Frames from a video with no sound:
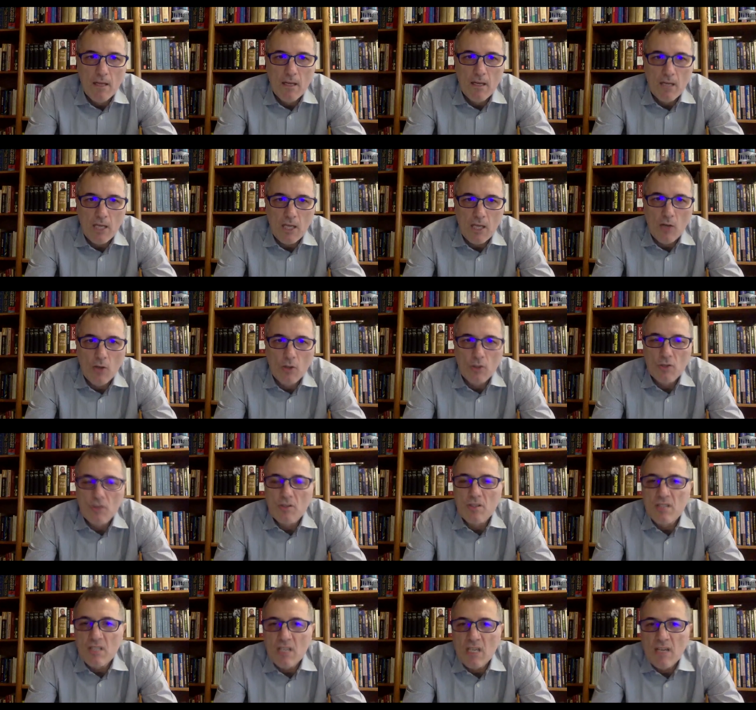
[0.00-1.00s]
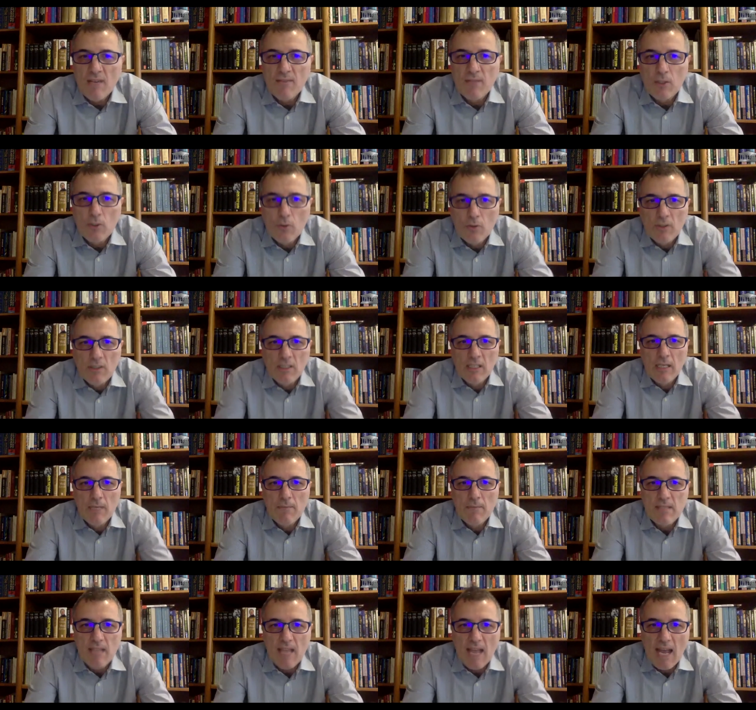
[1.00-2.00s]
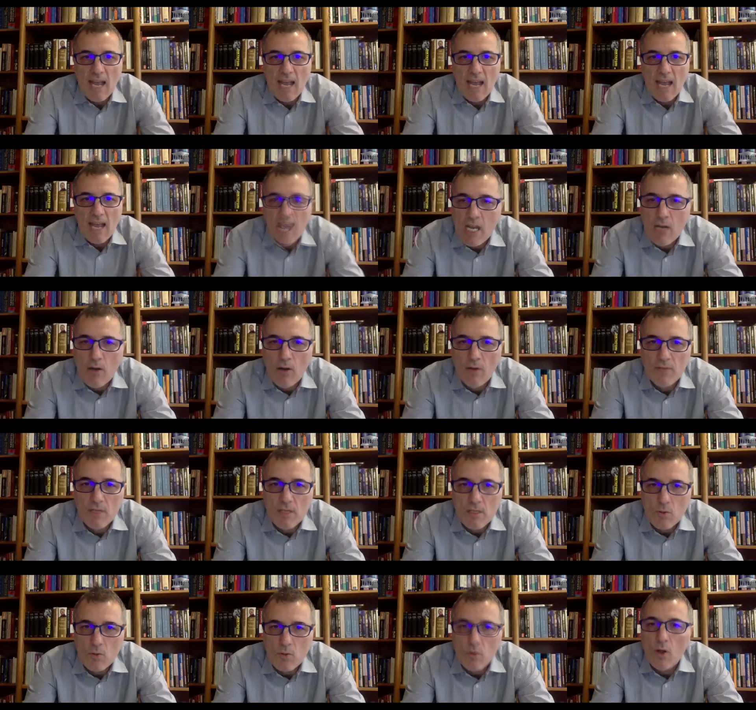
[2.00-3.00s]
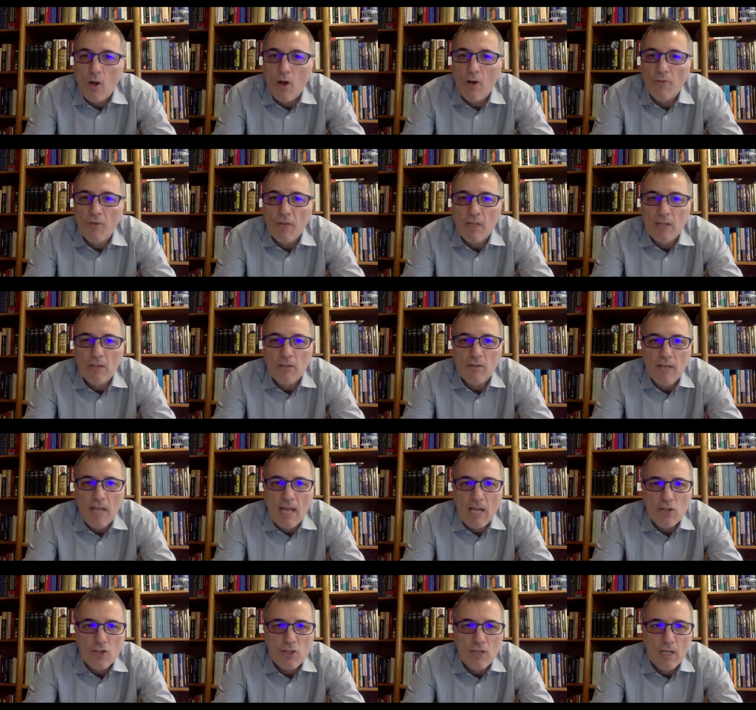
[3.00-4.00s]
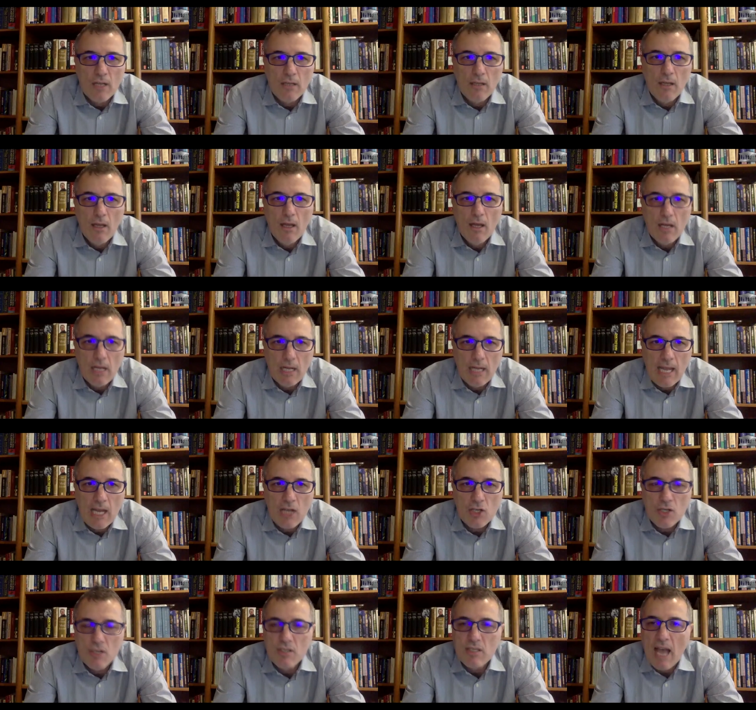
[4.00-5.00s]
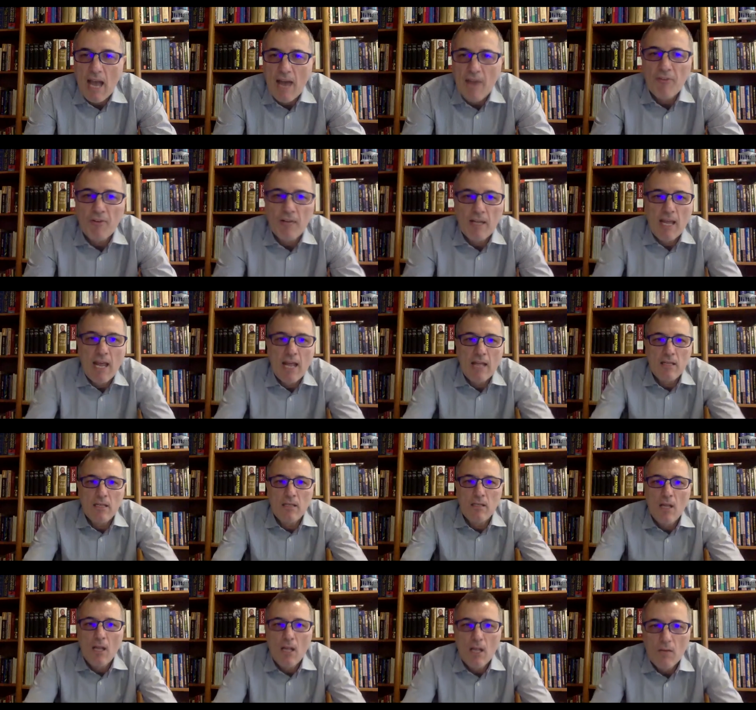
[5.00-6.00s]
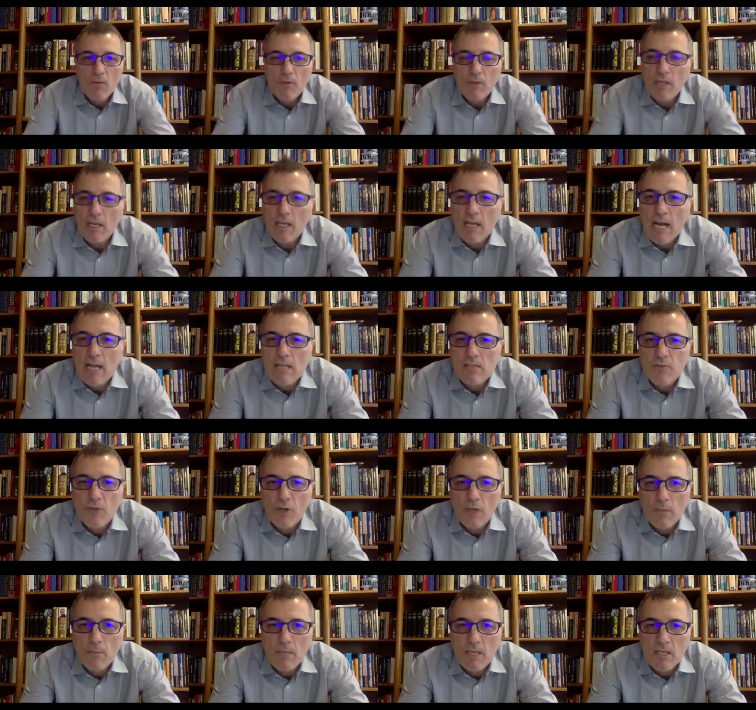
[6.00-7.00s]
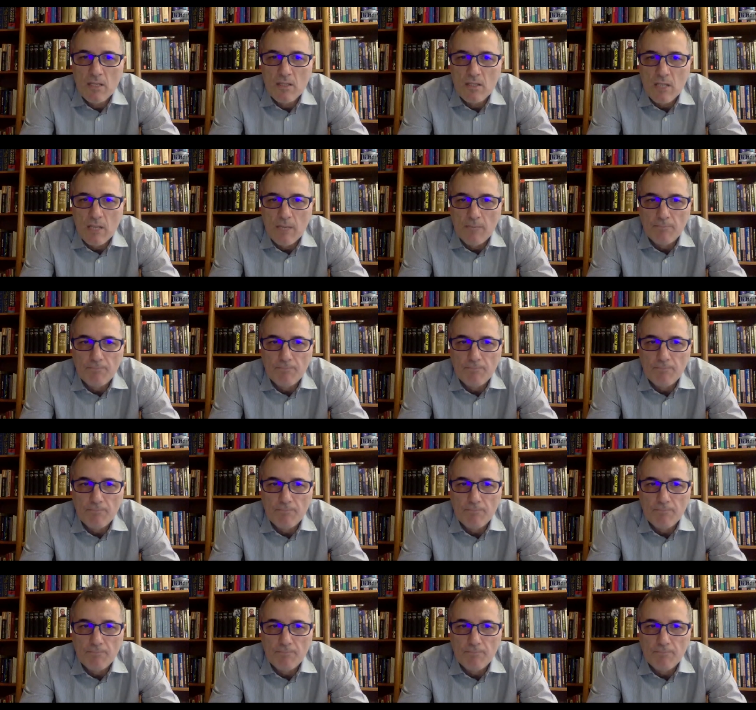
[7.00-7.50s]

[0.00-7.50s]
He also served 2 terms as Dean of the School of International Relations affiliated with Iran's Foreign Ministry